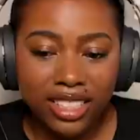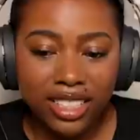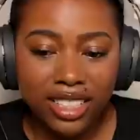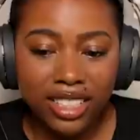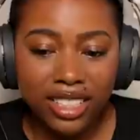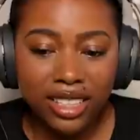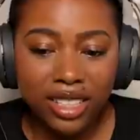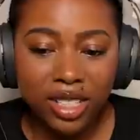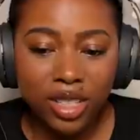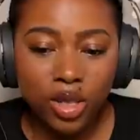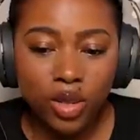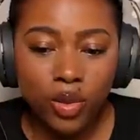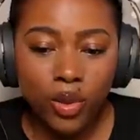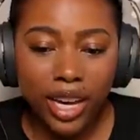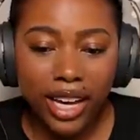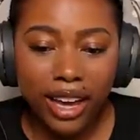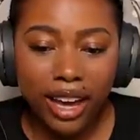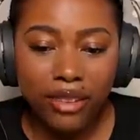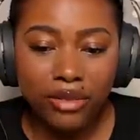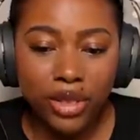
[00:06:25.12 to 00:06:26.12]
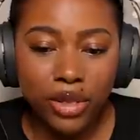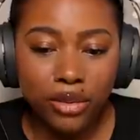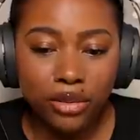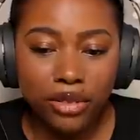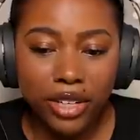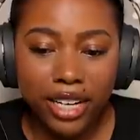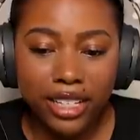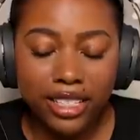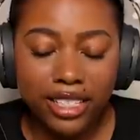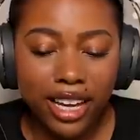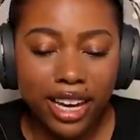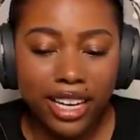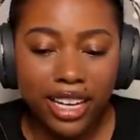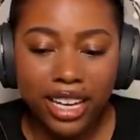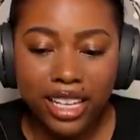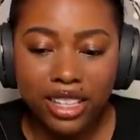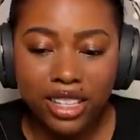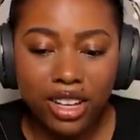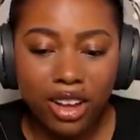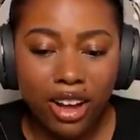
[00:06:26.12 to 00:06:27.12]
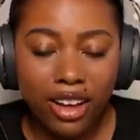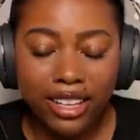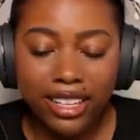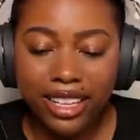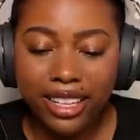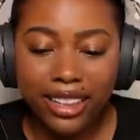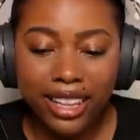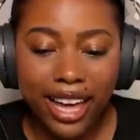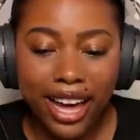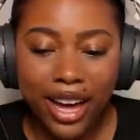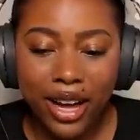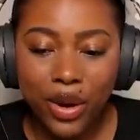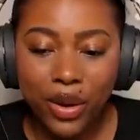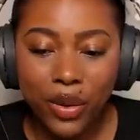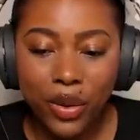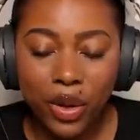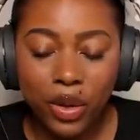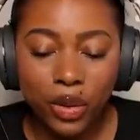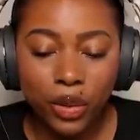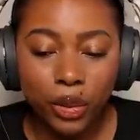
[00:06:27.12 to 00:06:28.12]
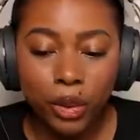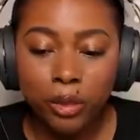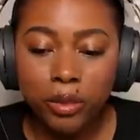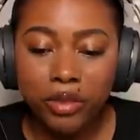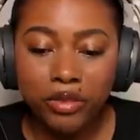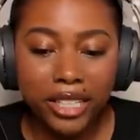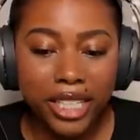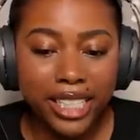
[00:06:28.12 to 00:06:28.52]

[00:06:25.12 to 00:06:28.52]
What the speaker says: See, and this is why I have no friends. I cannot allow a group of